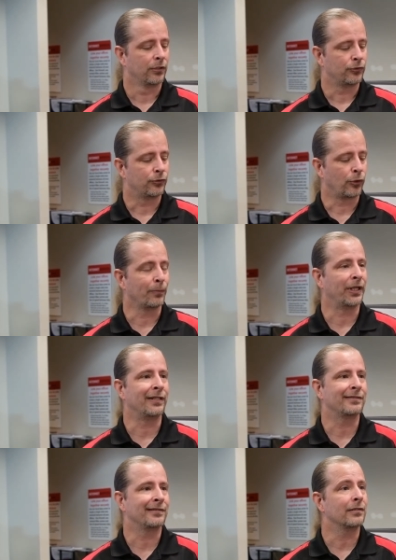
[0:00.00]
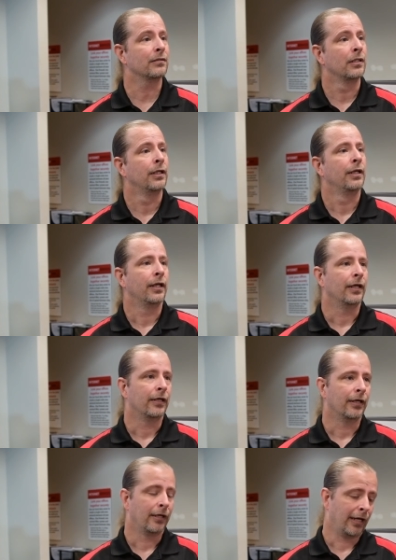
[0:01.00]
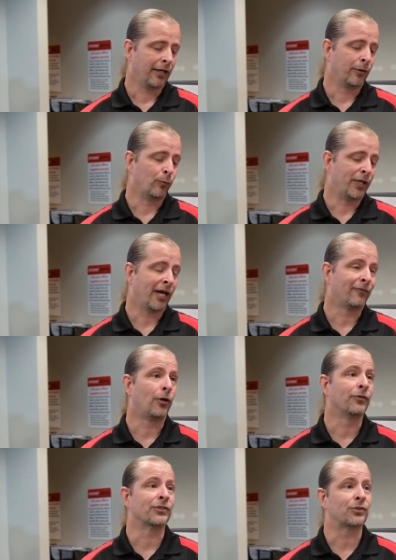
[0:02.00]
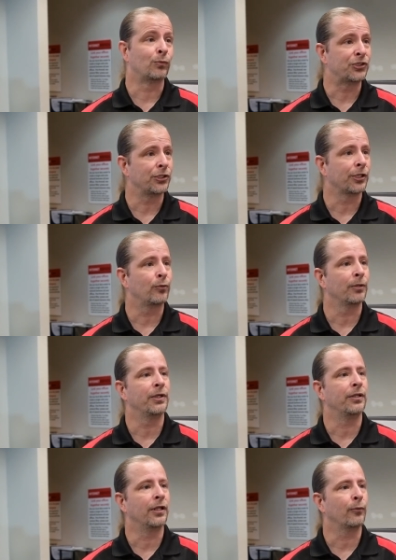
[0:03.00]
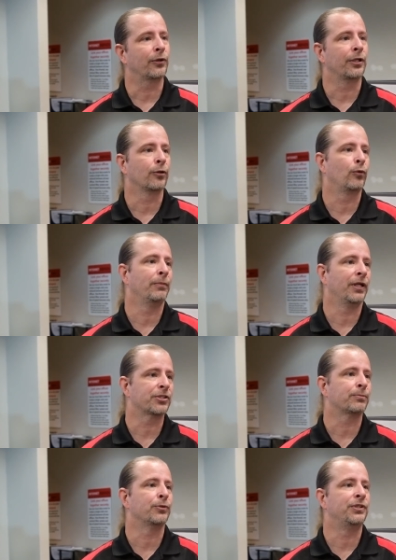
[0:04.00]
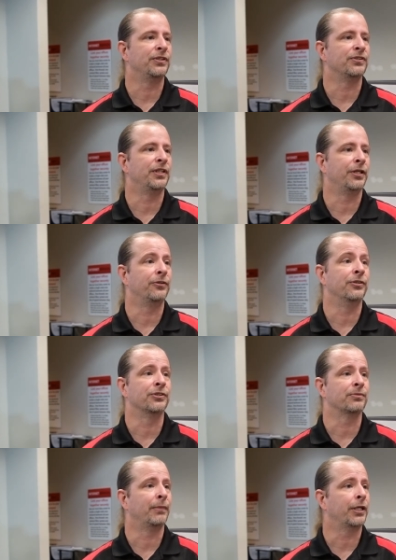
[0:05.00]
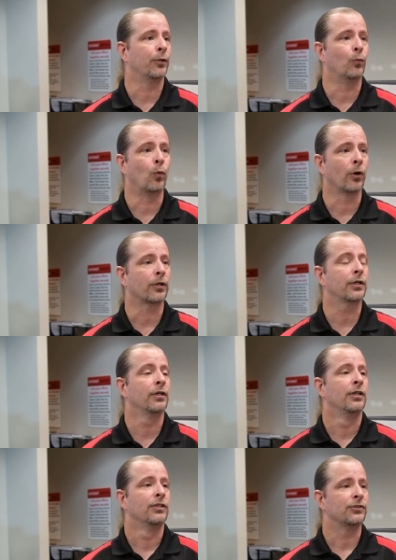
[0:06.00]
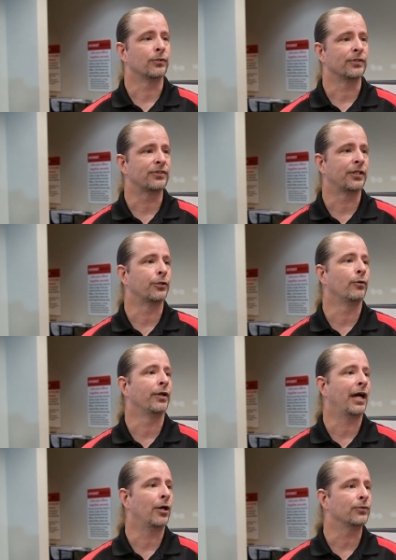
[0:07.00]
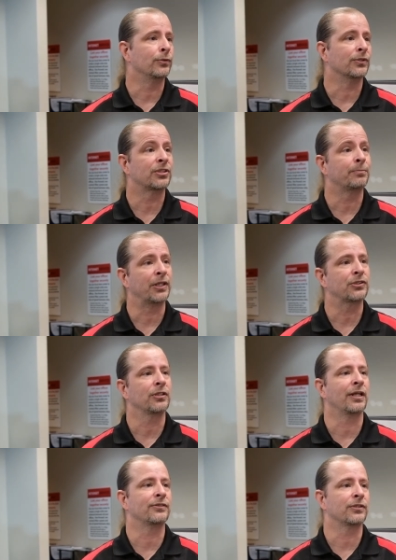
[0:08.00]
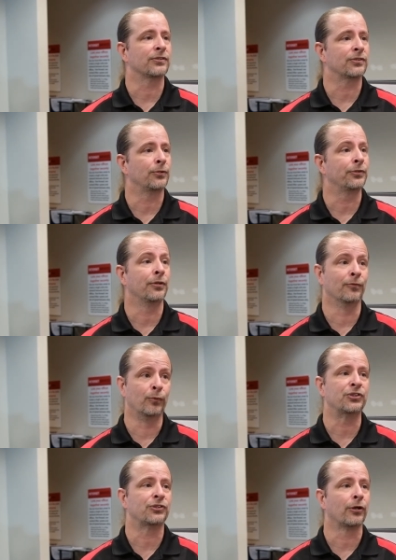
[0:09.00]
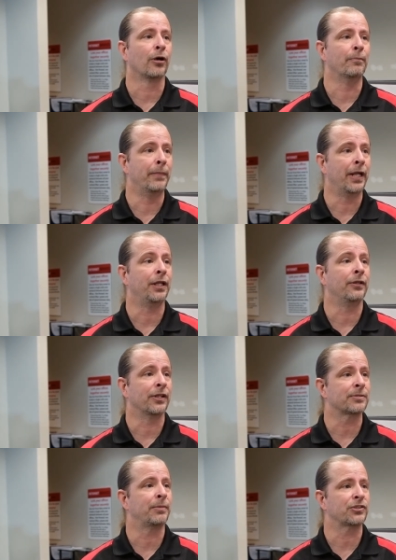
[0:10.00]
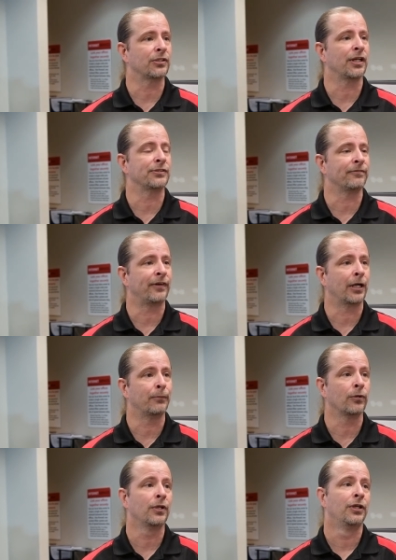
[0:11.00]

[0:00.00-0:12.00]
terminates it. And then we have all the switching equipment, networking equipment expertise needed to just make it work. So instead of going out to a specialized consultant, of which there are many that specialize in fiber,